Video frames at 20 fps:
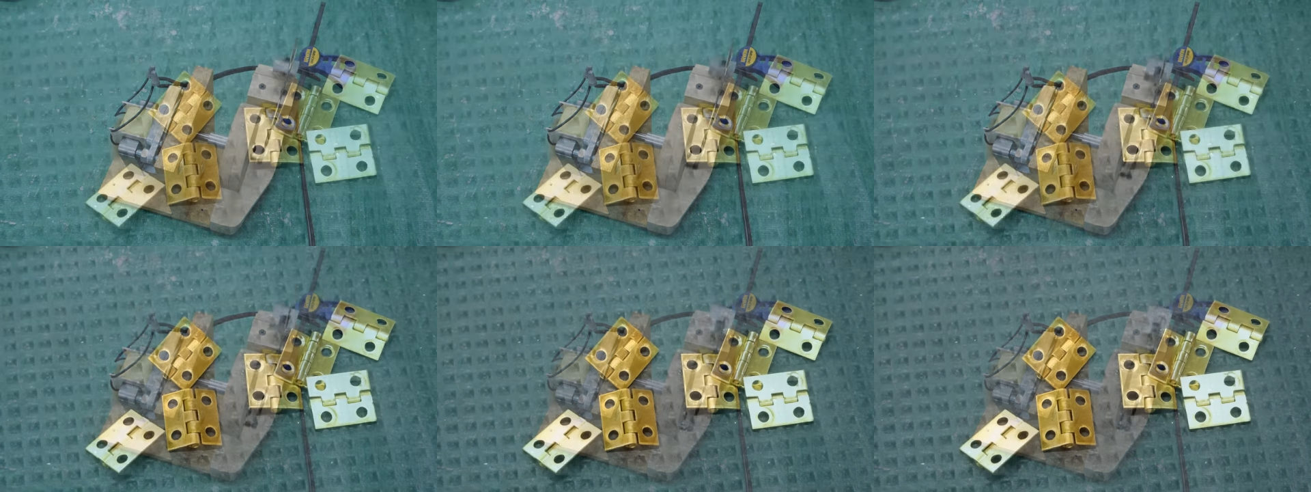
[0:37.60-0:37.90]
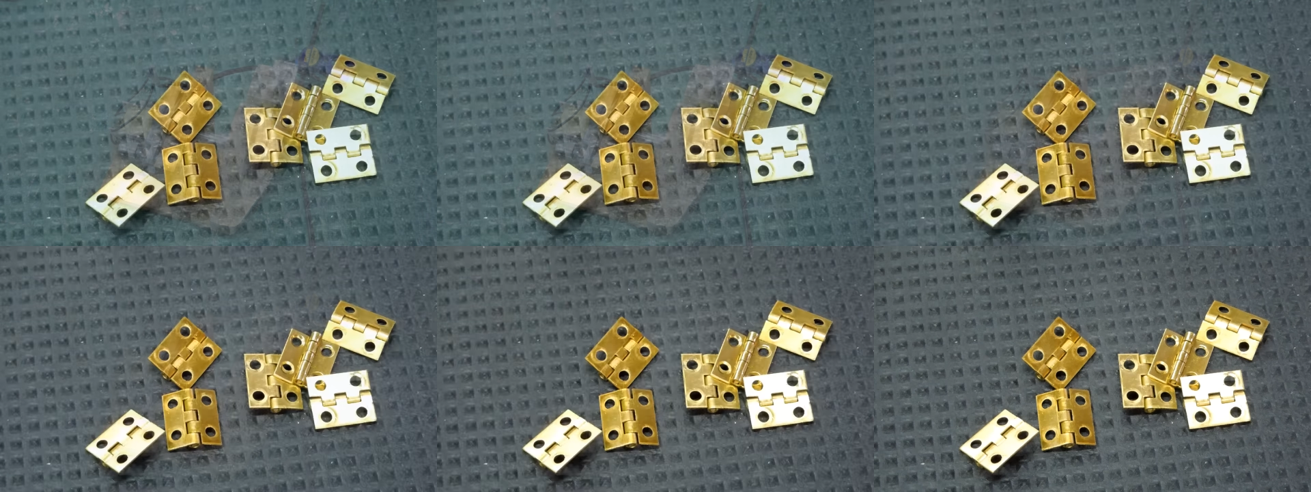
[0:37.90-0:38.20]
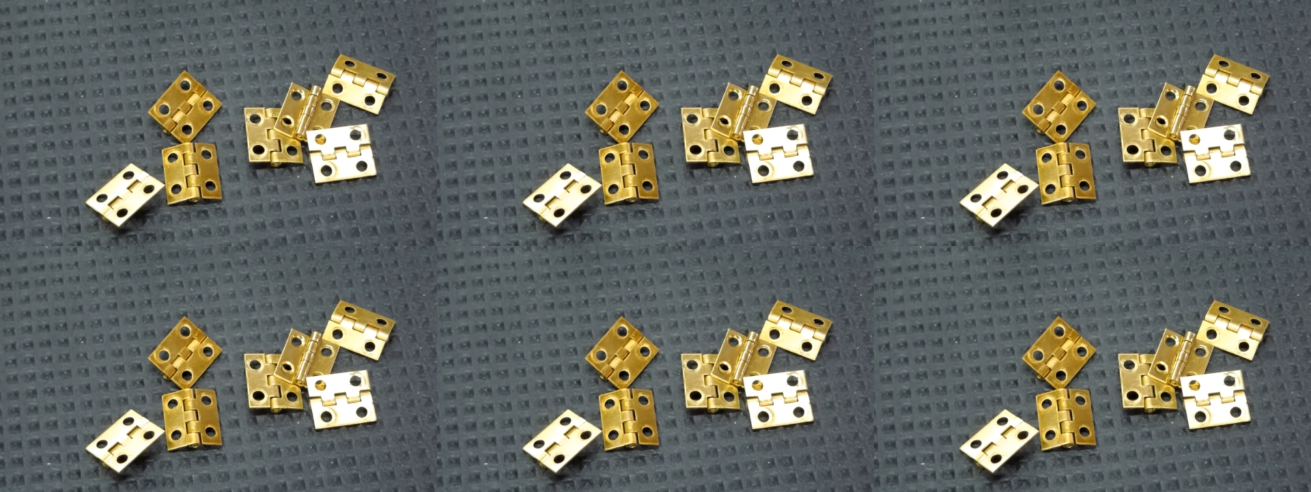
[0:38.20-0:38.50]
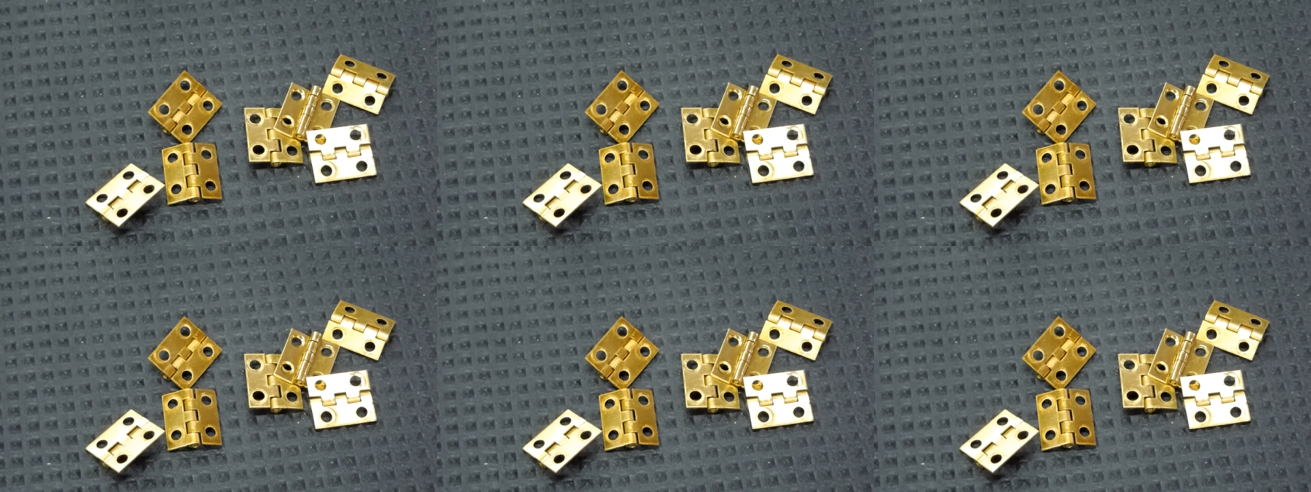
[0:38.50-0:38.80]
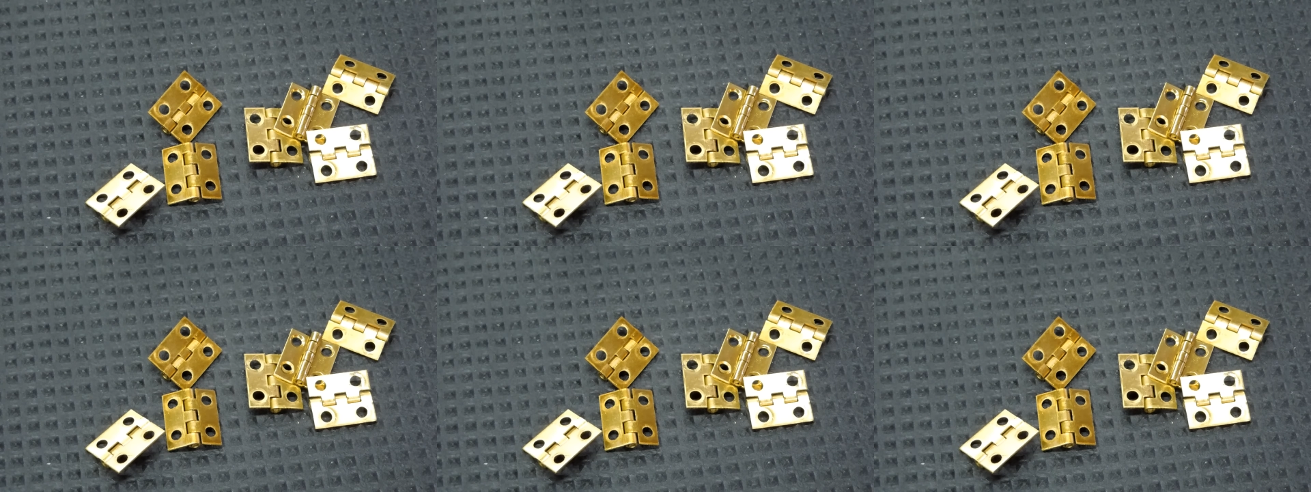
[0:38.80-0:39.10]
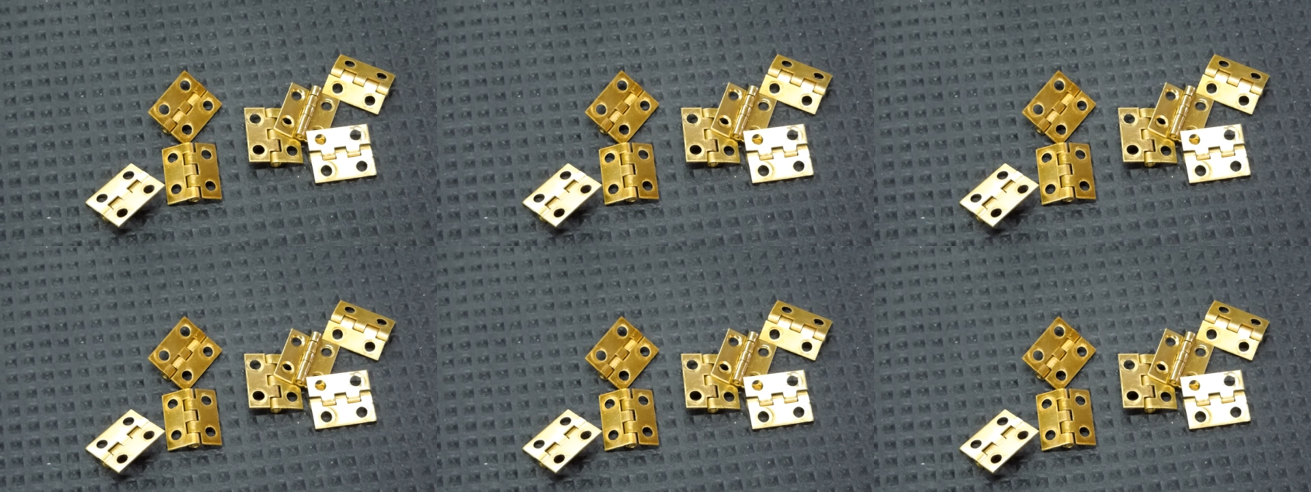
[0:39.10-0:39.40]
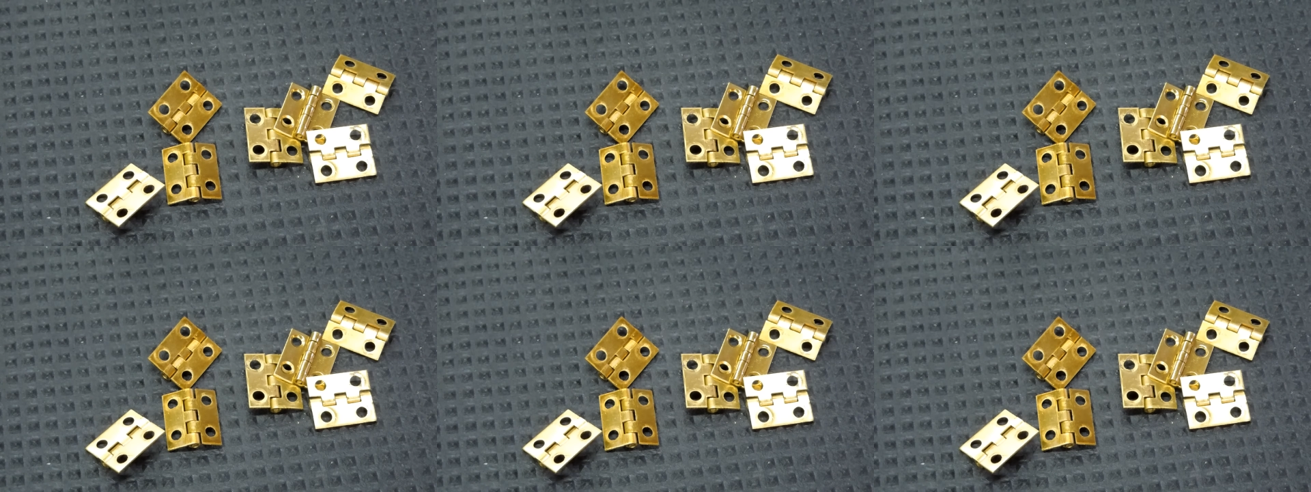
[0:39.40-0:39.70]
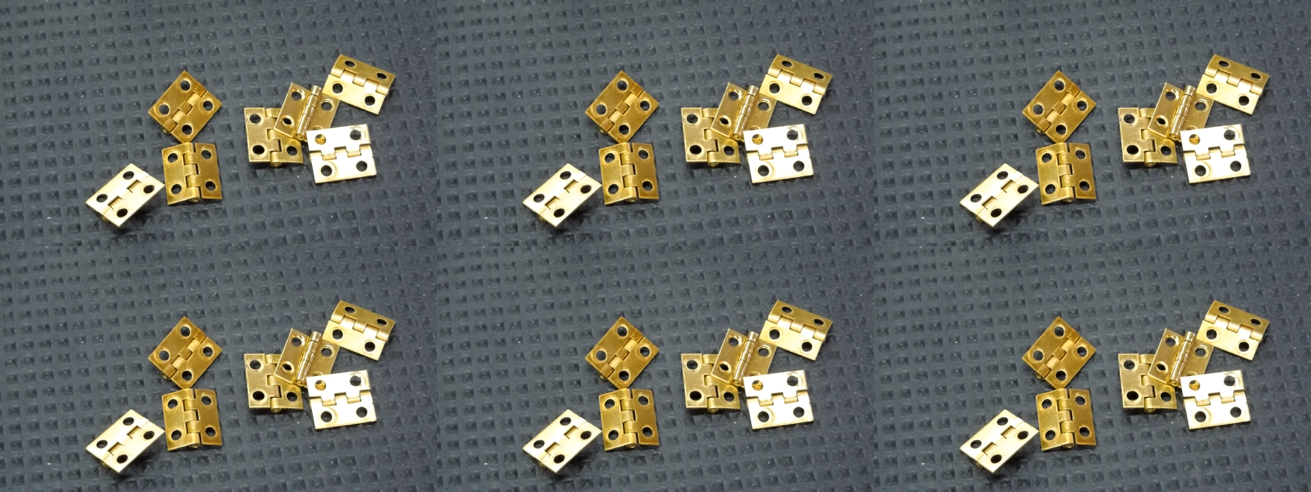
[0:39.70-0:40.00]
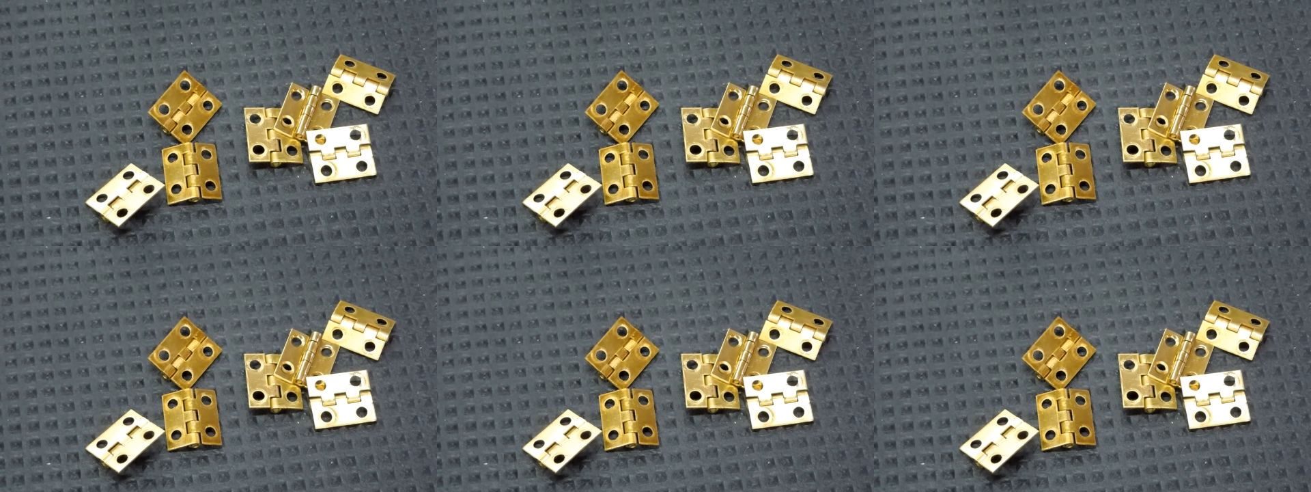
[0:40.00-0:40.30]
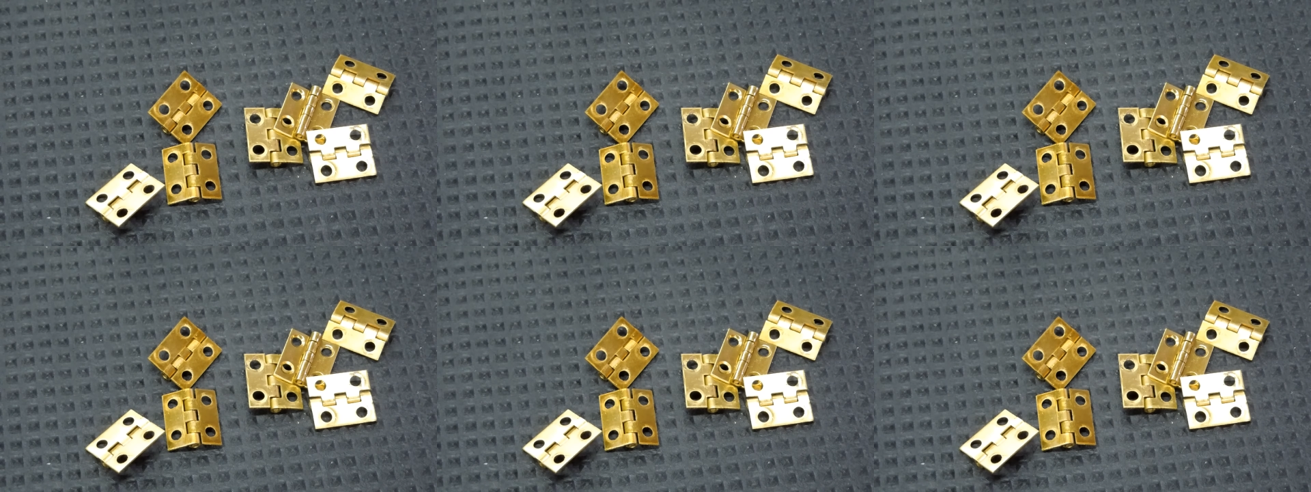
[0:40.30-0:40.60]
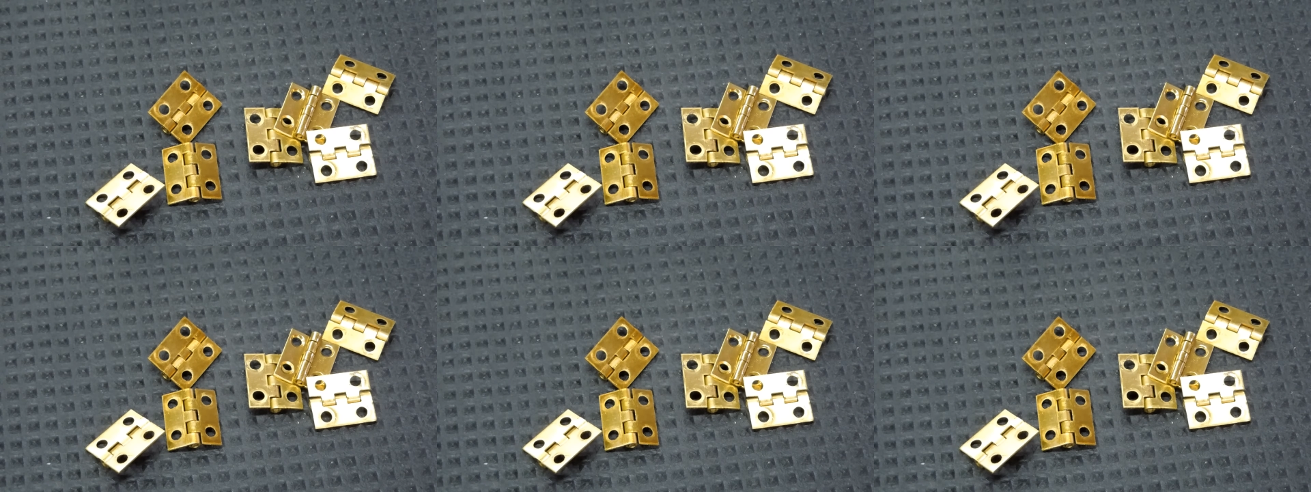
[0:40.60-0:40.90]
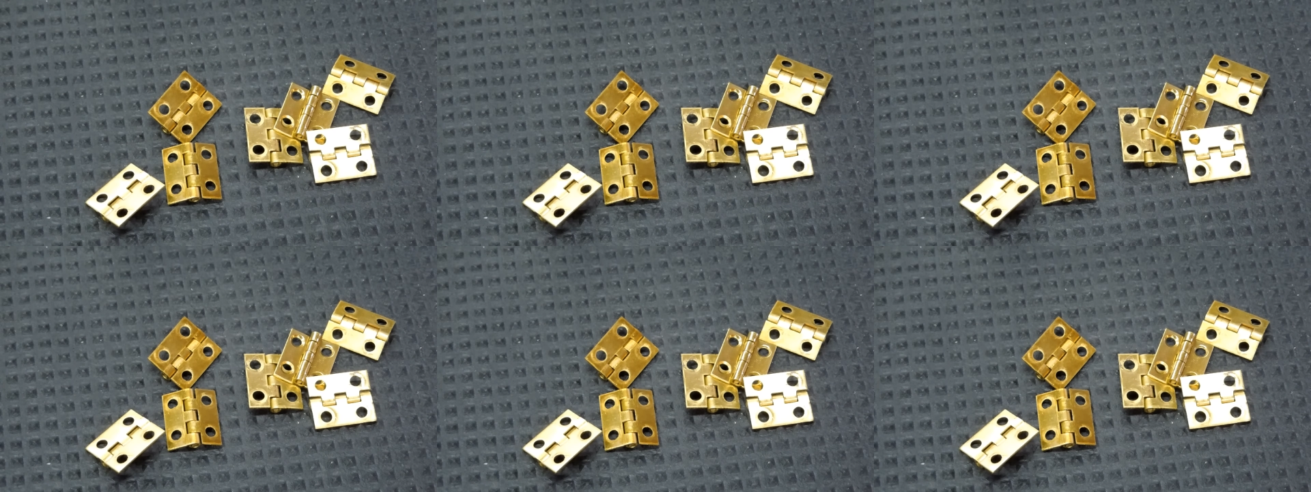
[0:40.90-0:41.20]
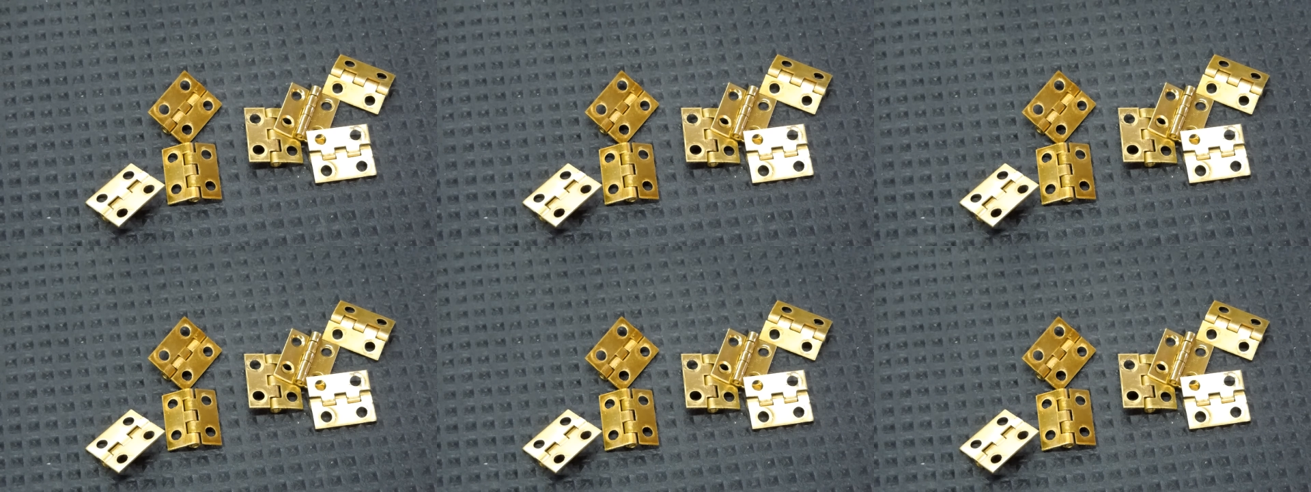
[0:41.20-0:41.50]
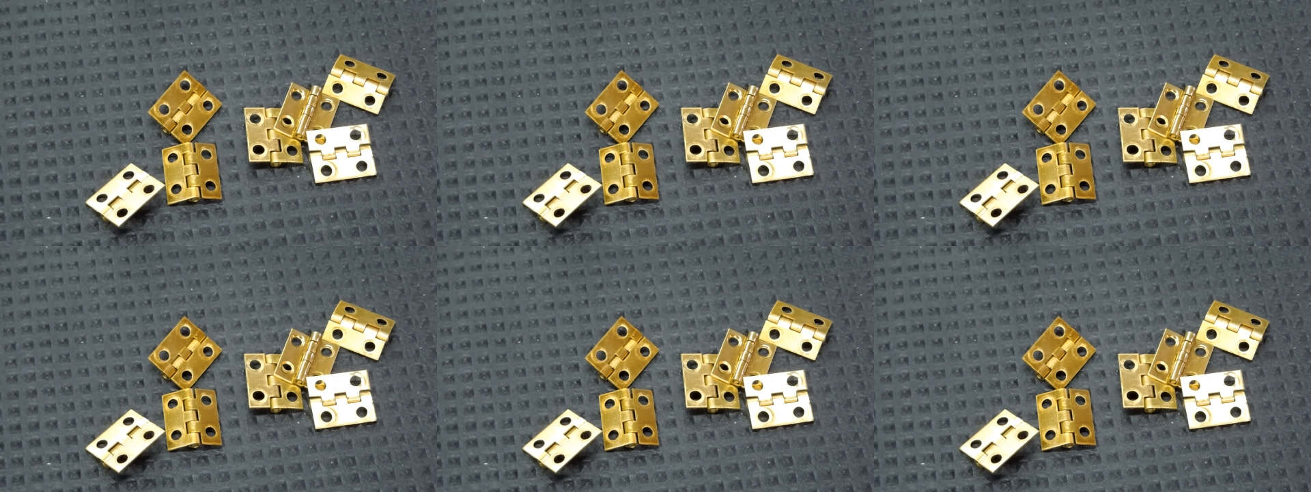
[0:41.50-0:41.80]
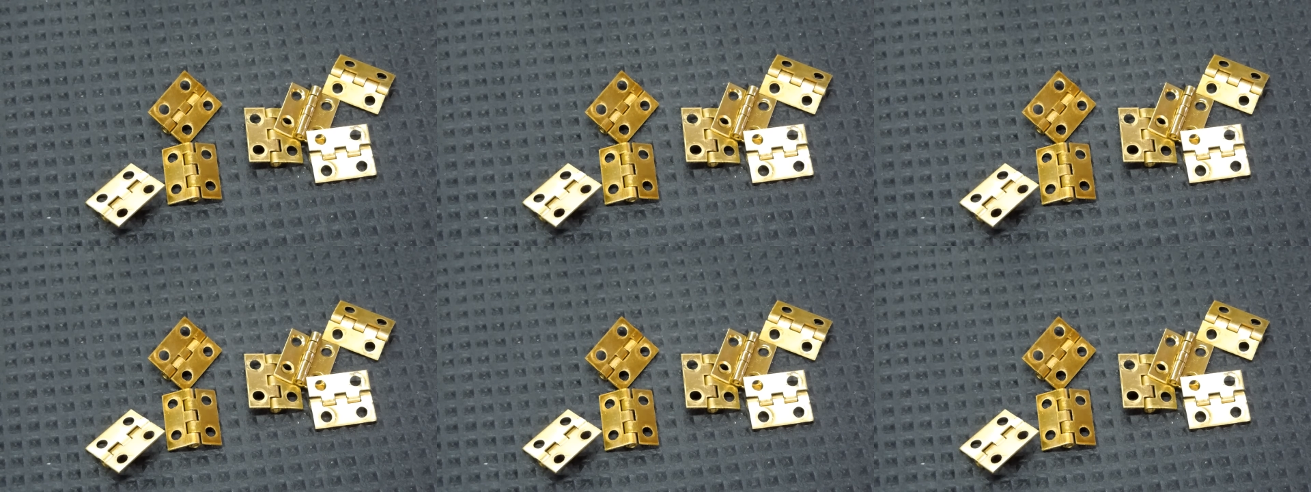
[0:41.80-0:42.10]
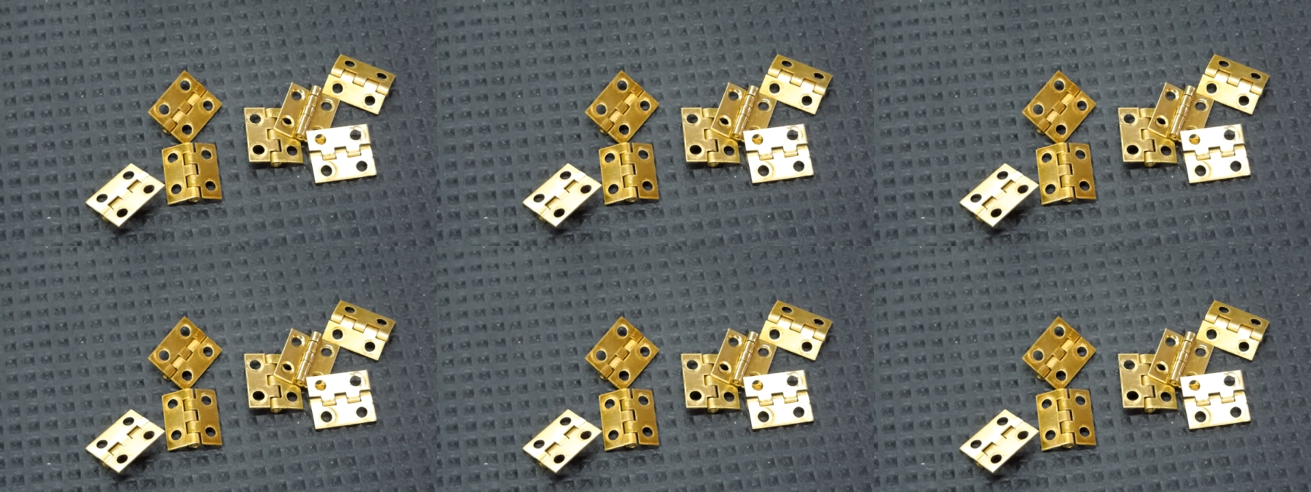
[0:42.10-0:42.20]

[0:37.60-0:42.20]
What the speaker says: No face is visible, so there are no lips to read.